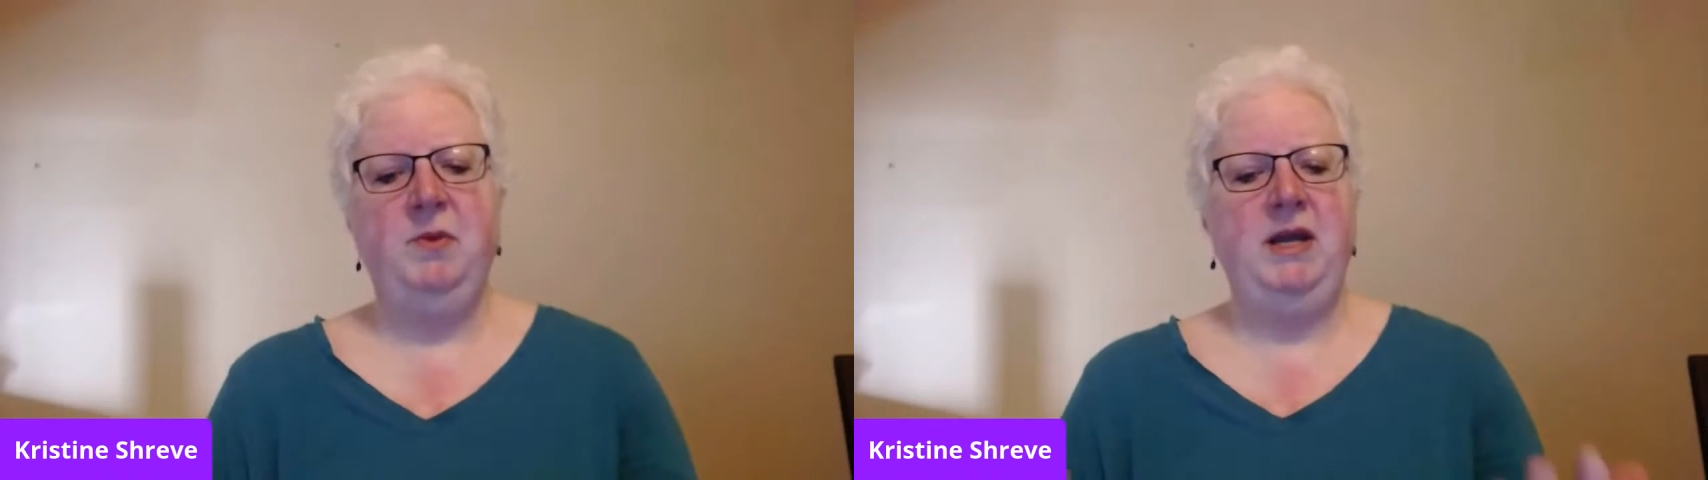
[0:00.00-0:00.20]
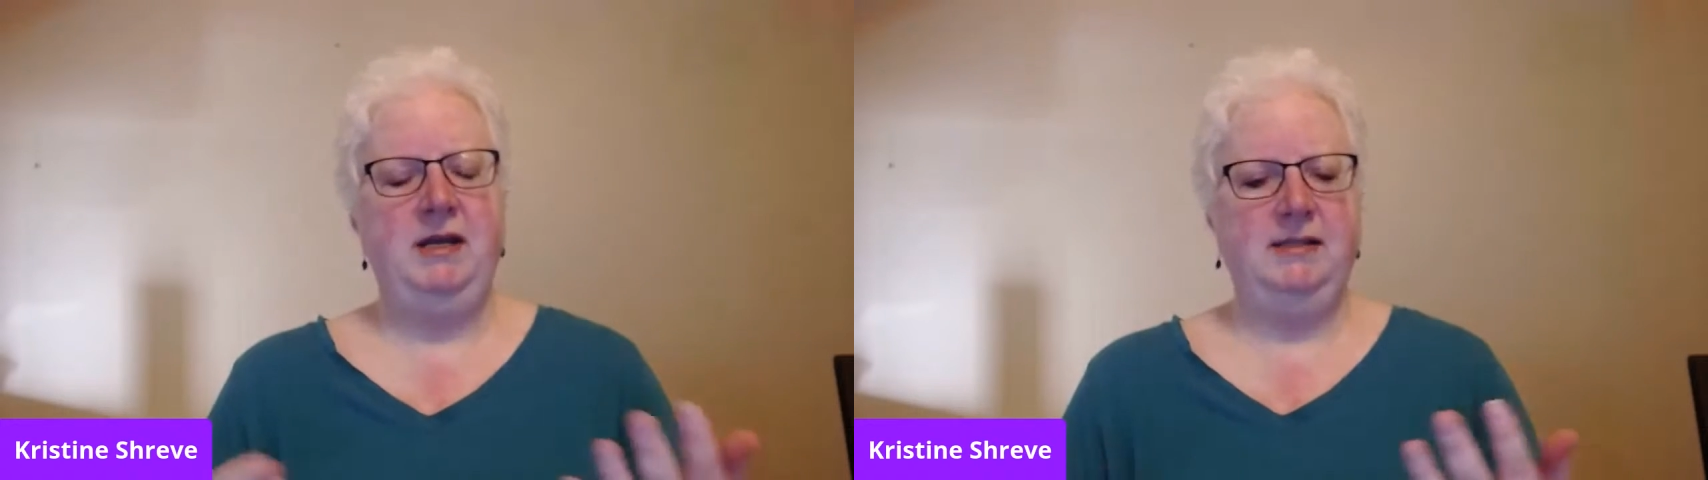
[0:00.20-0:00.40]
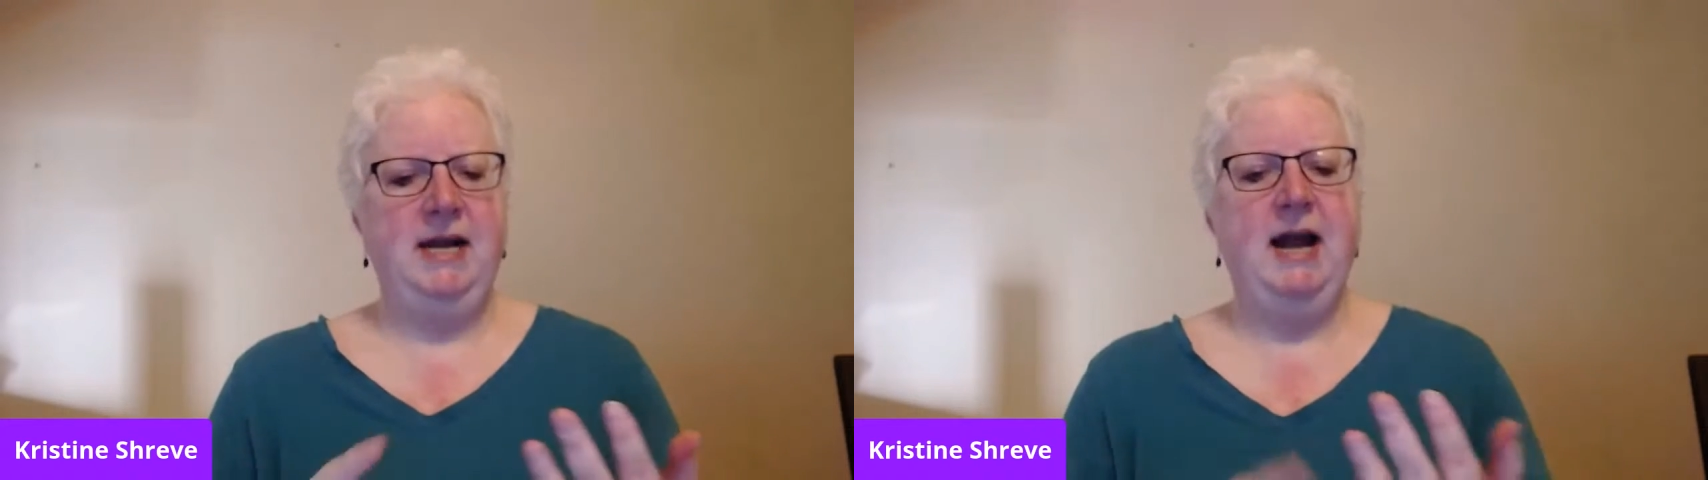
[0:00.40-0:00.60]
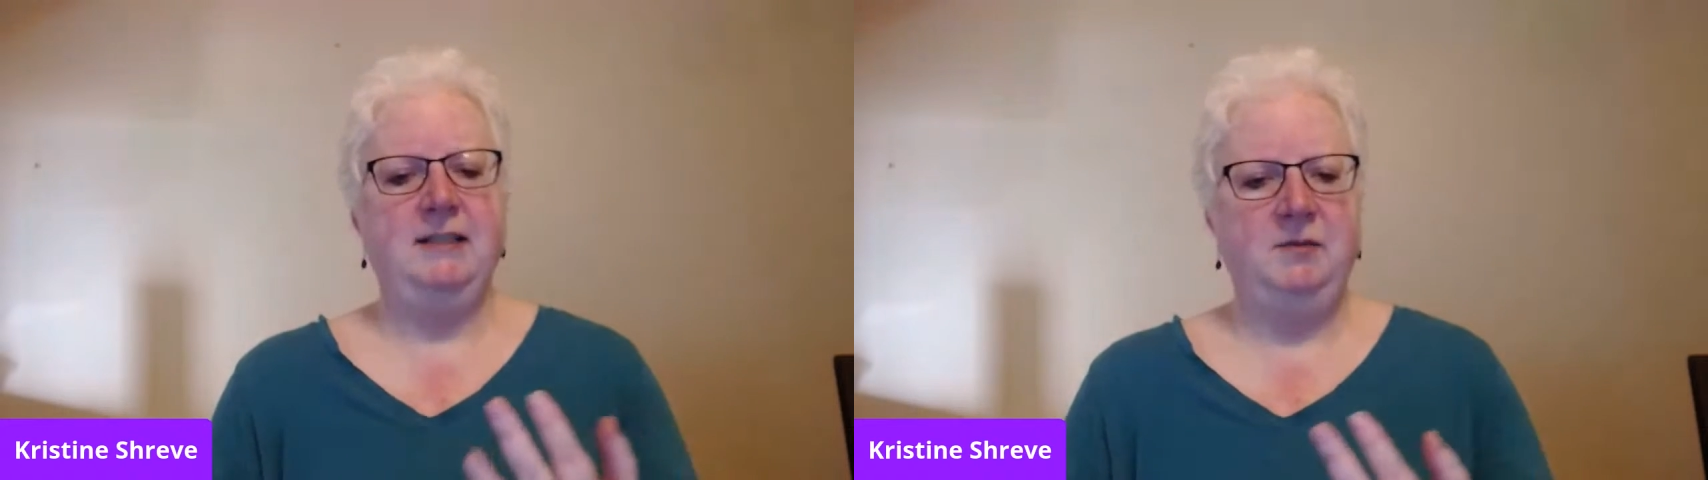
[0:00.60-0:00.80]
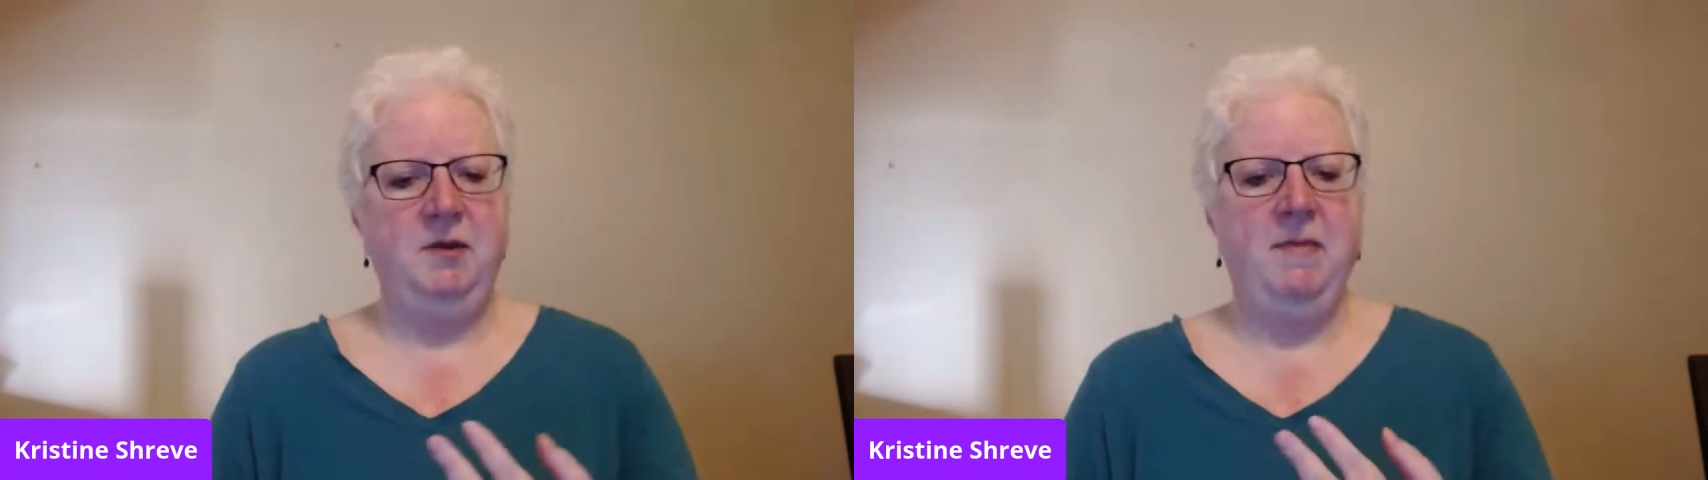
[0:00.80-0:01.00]
is it has
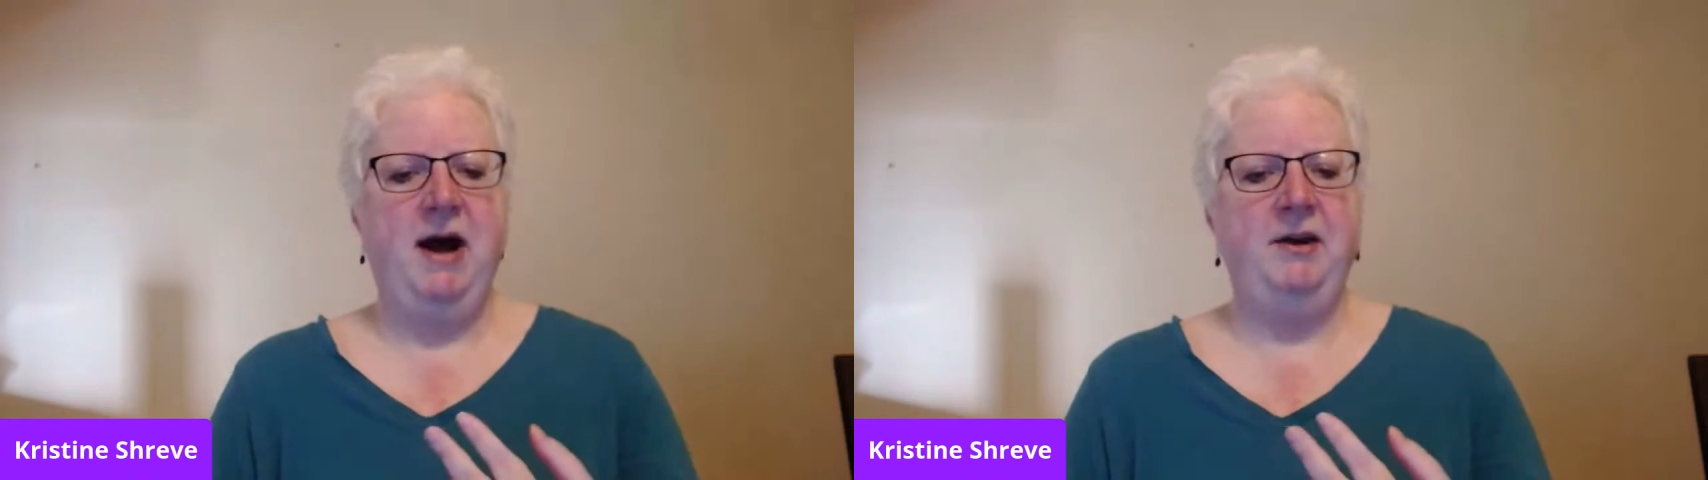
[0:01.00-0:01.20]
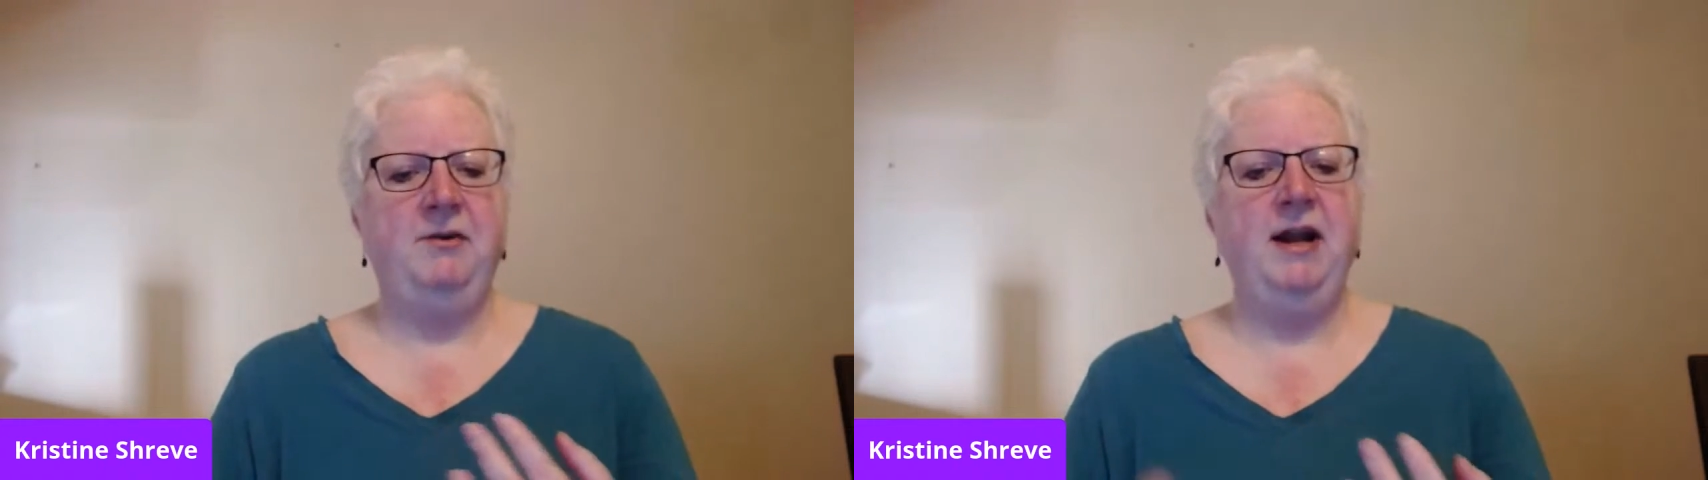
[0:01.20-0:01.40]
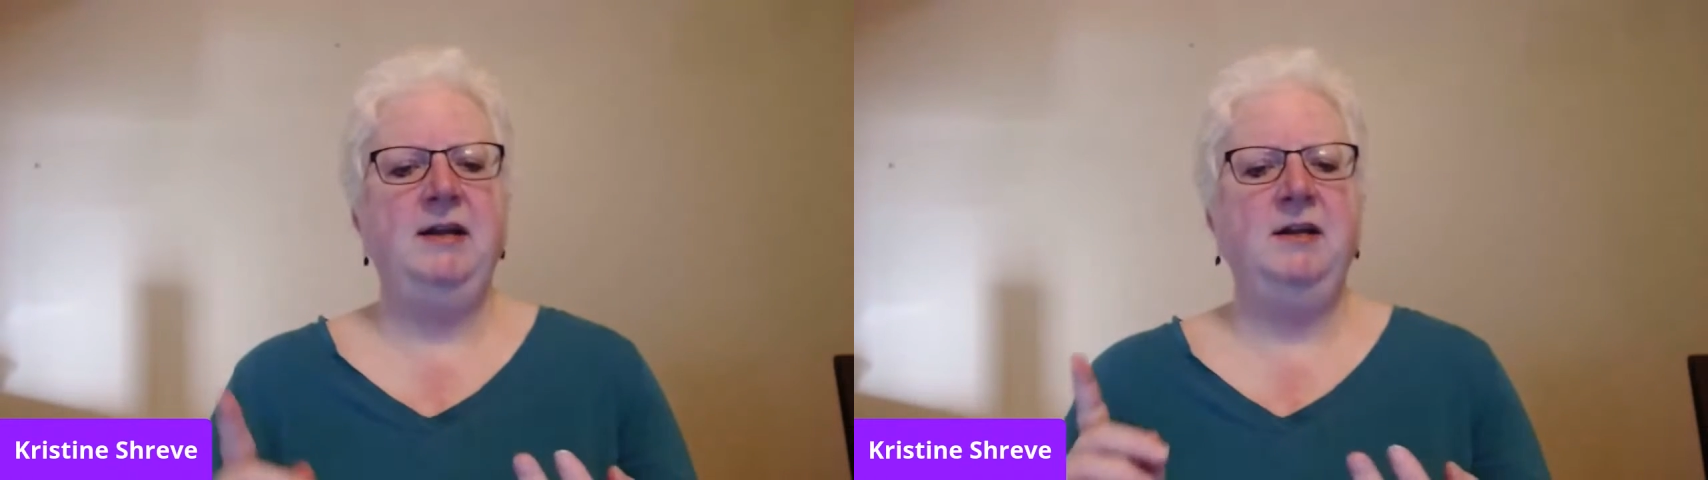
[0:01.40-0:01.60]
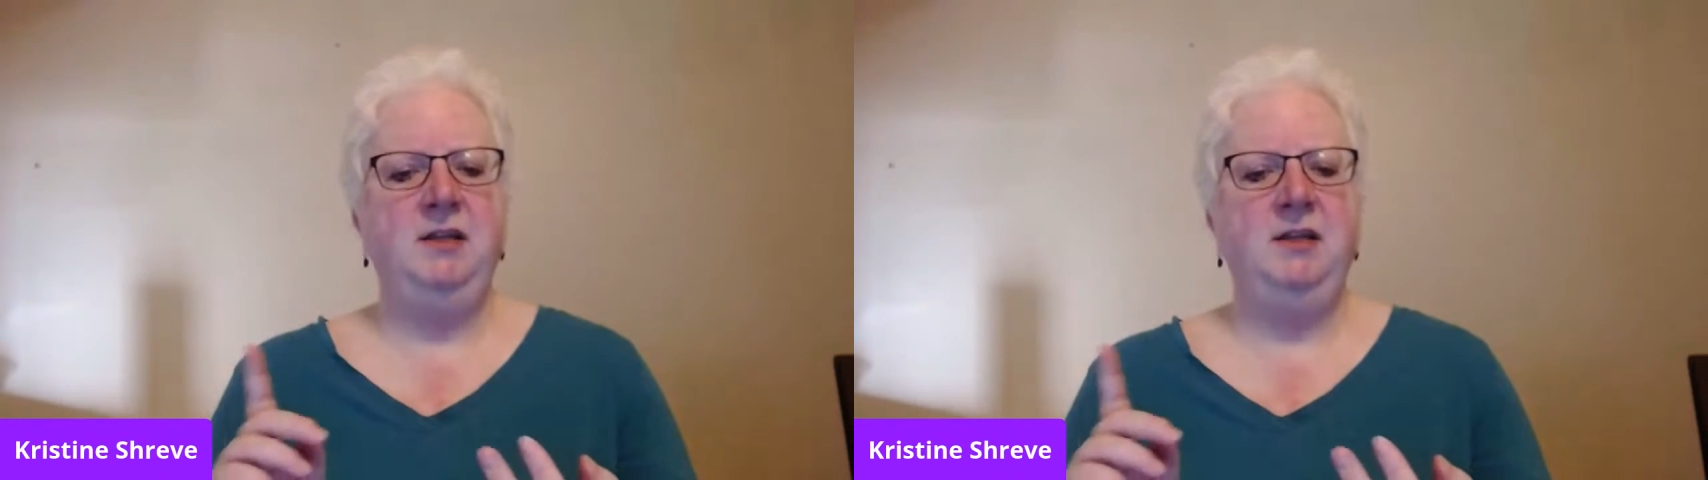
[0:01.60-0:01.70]
to be moderated.